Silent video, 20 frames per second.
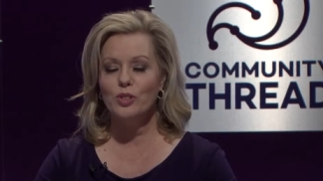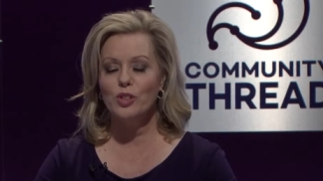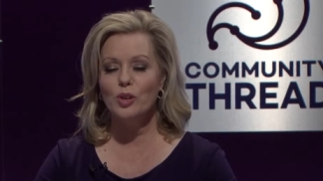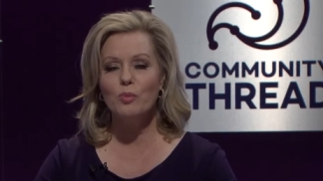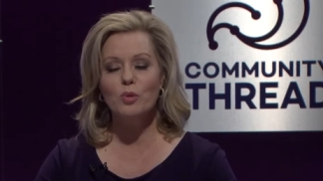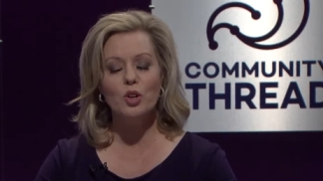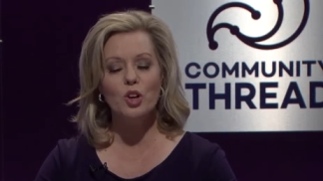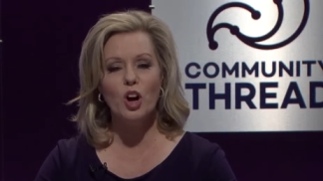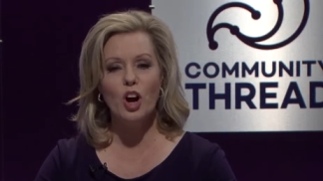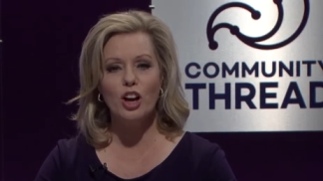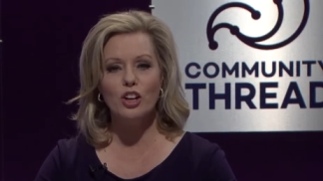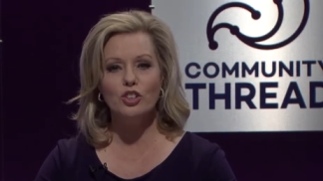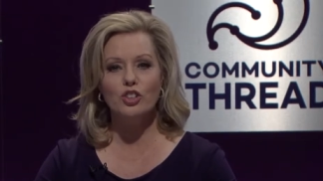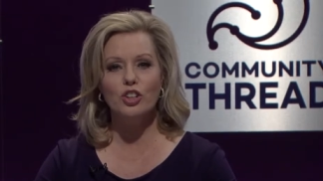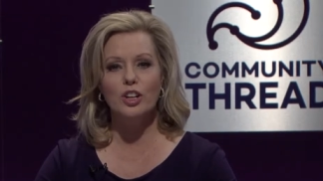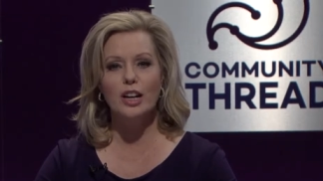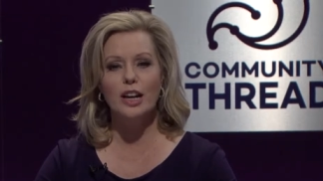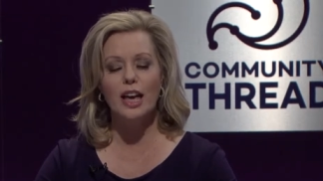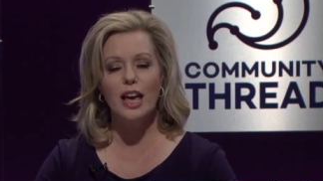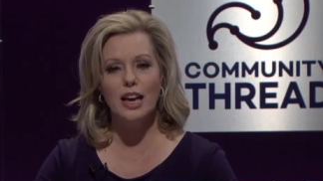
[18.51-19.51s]
some are
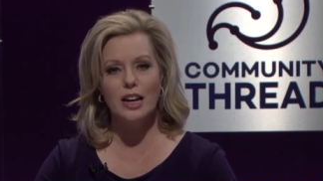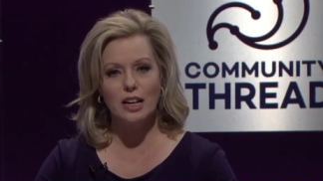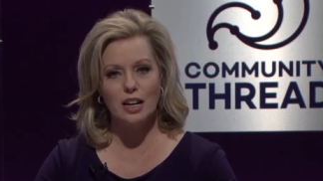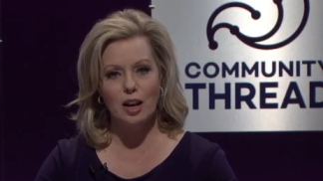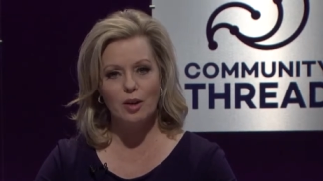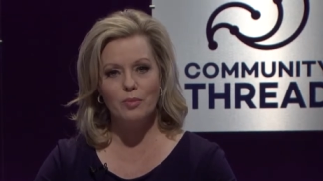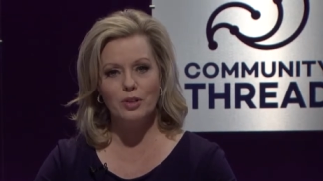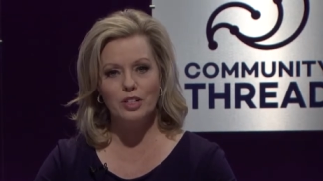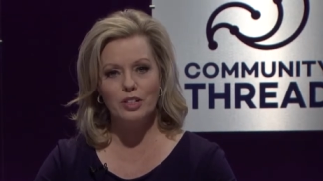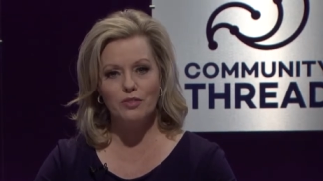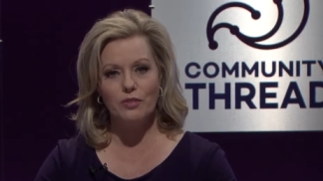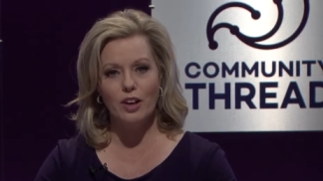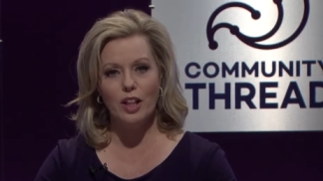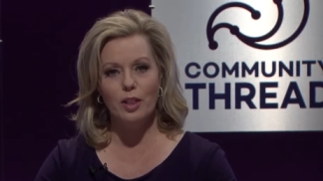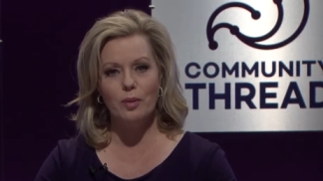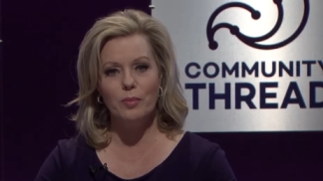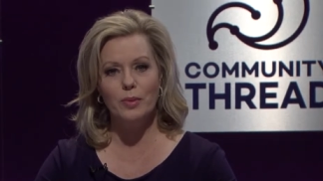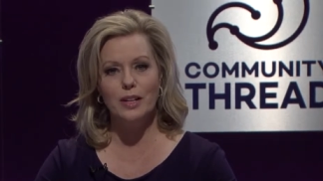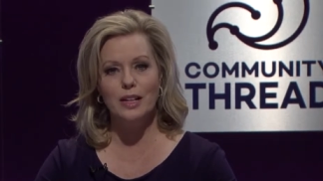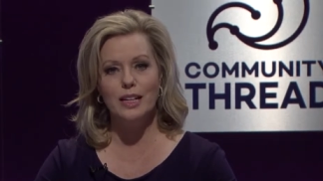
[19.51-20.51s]
cautioning economic
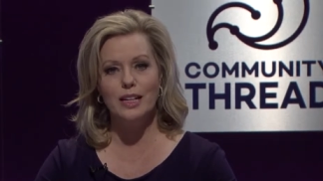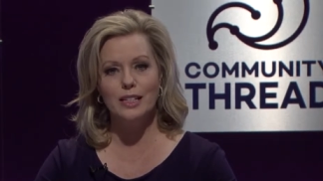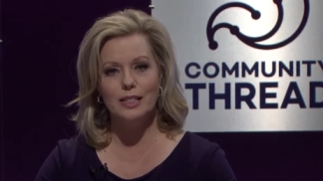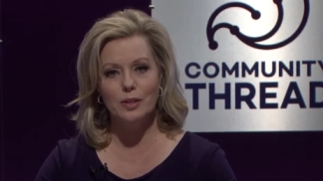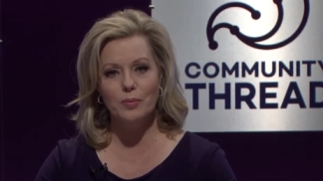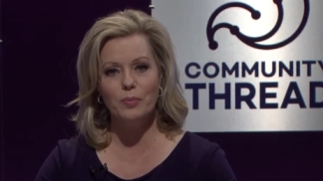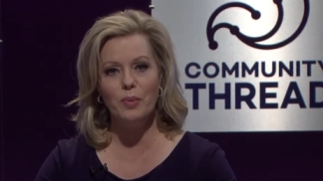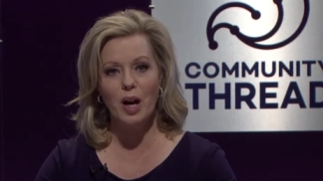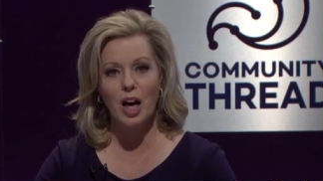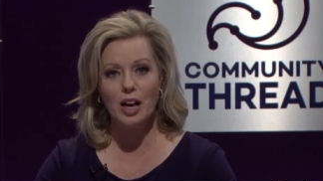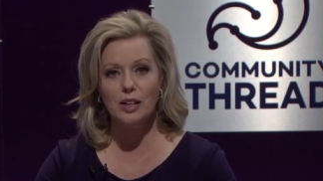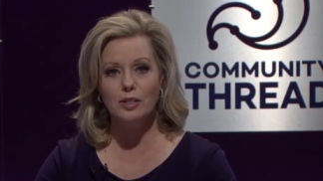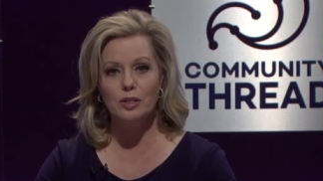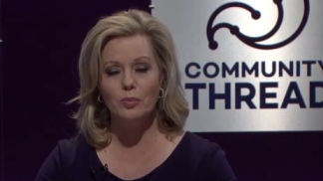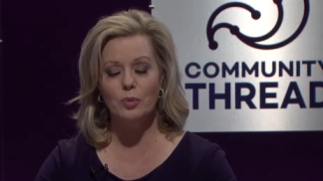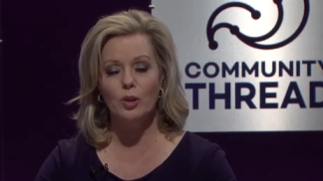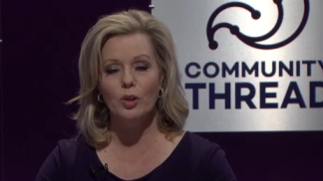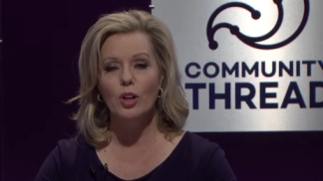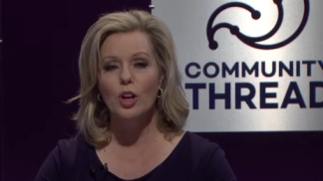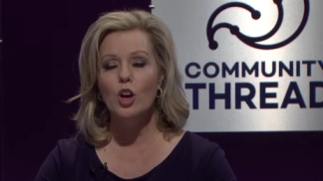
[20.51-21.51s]
development is
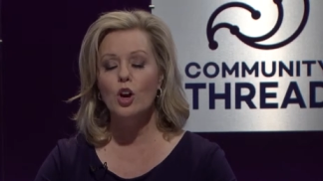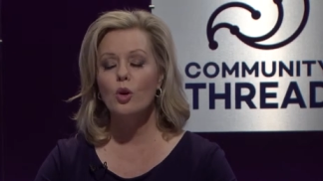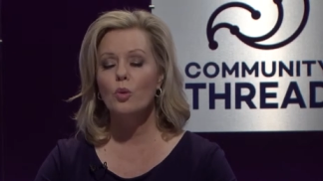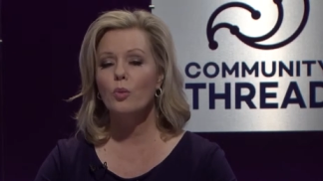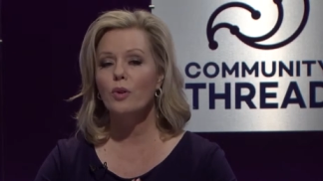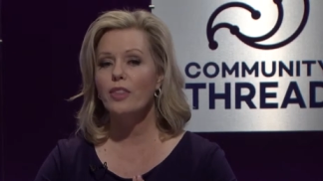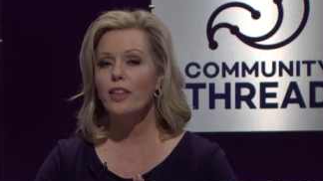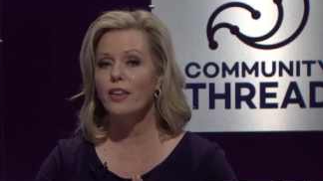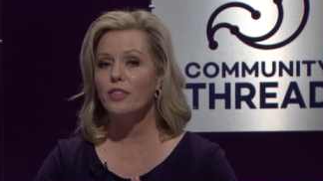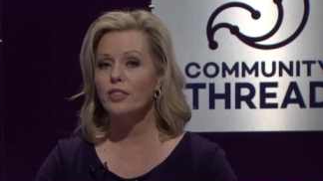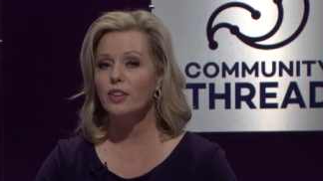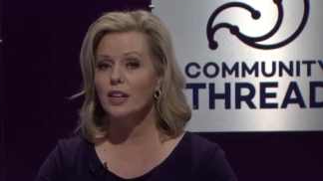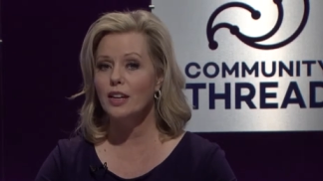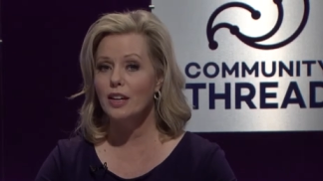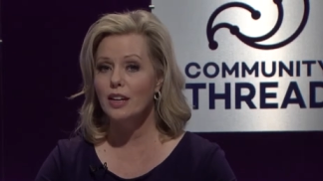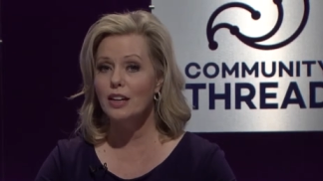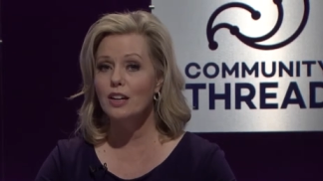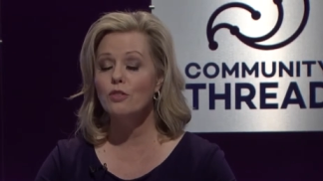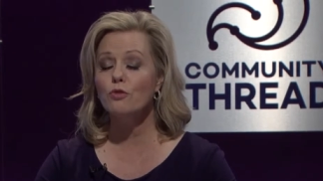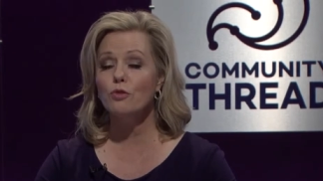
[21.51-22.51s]
impossible without the
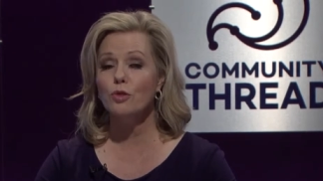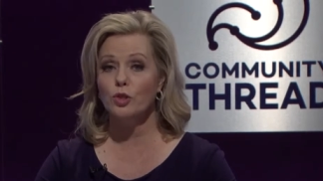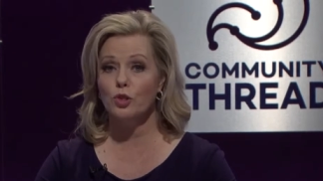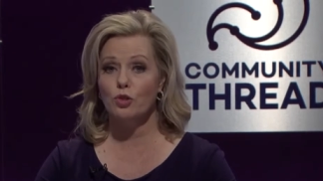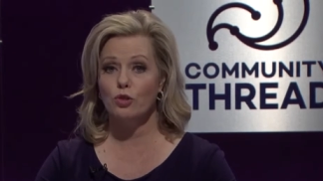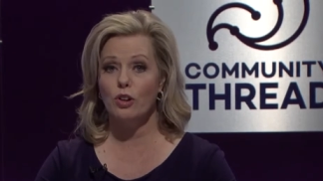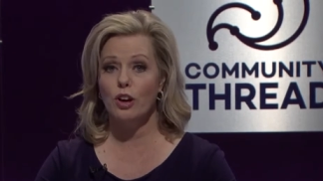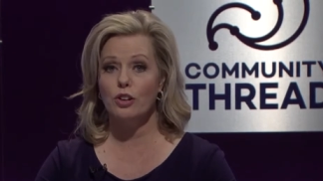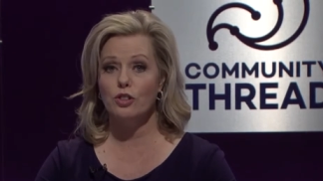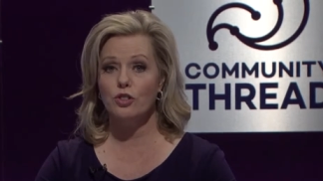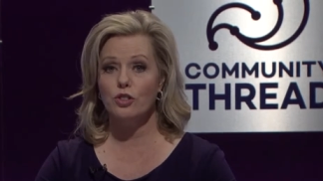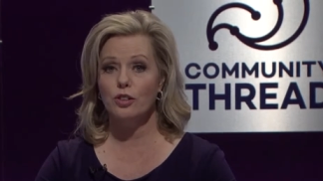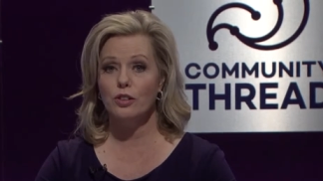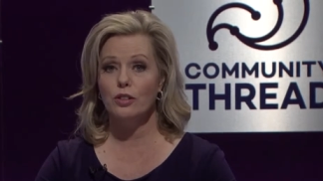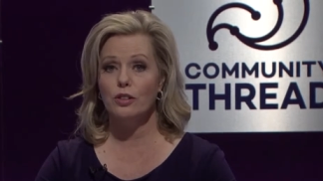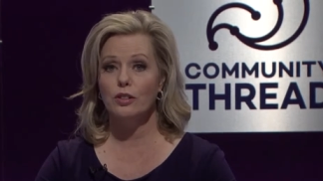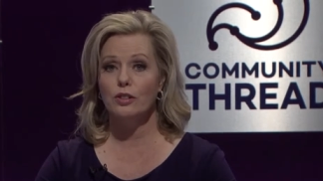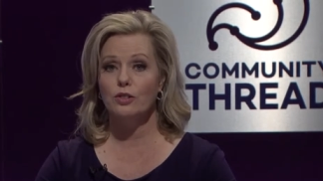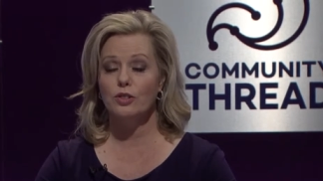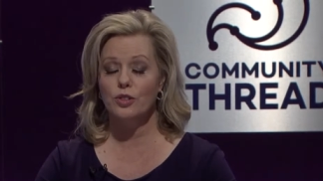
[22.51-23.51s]

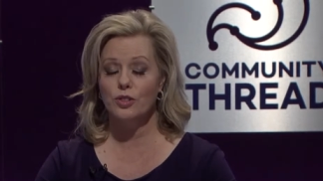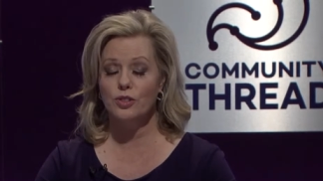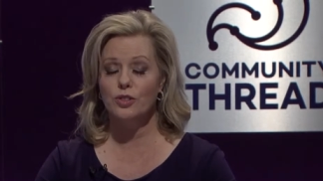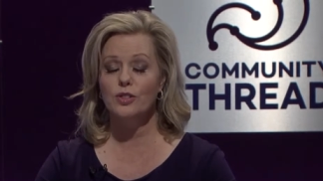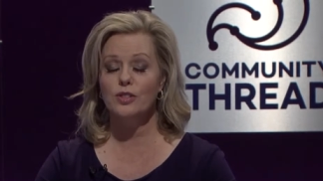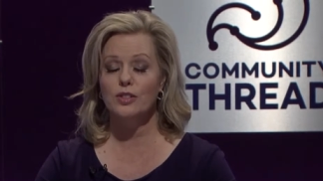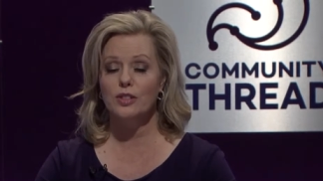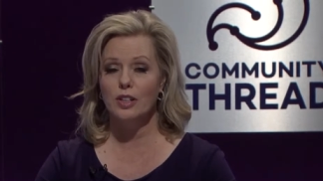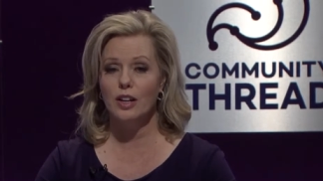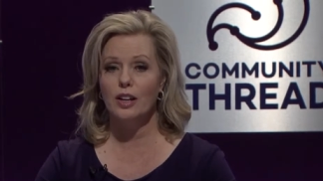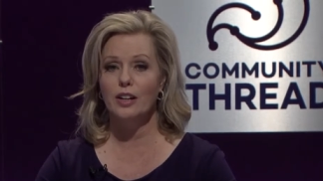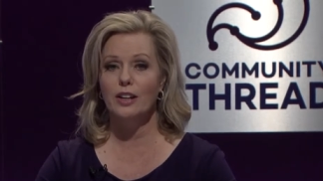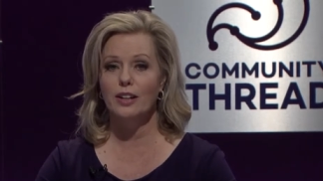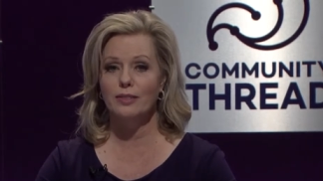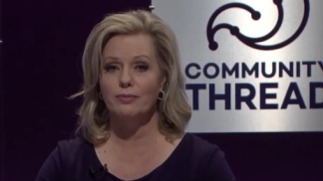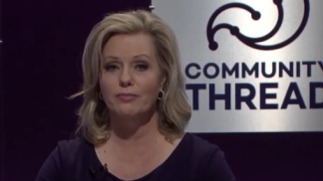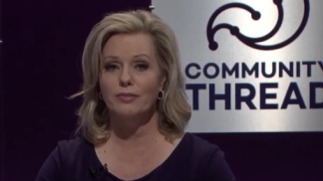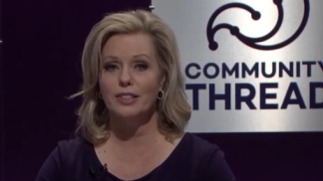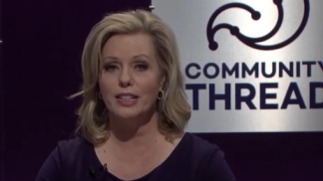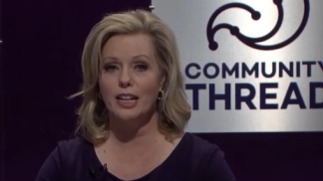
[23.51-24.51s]
infrastructure to sustain
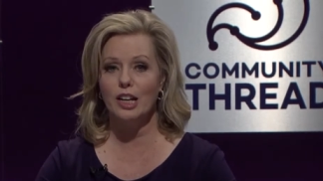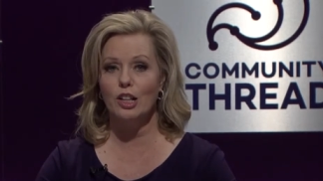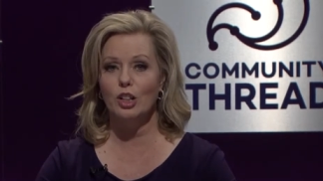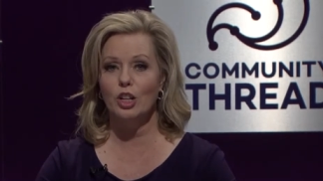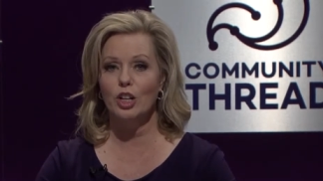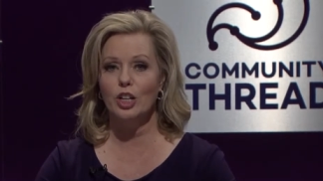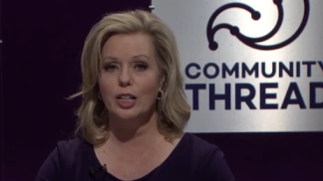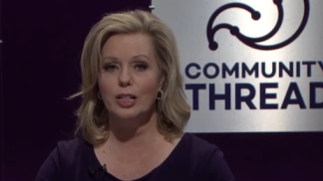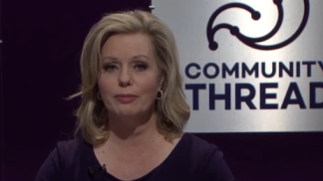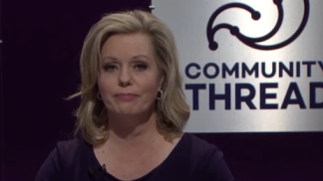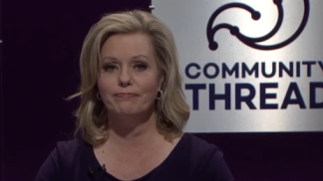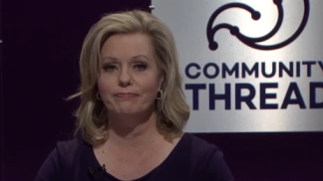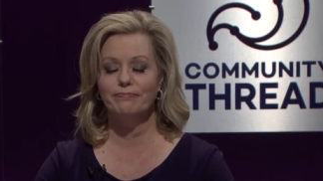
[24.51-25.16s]
it. Take a look.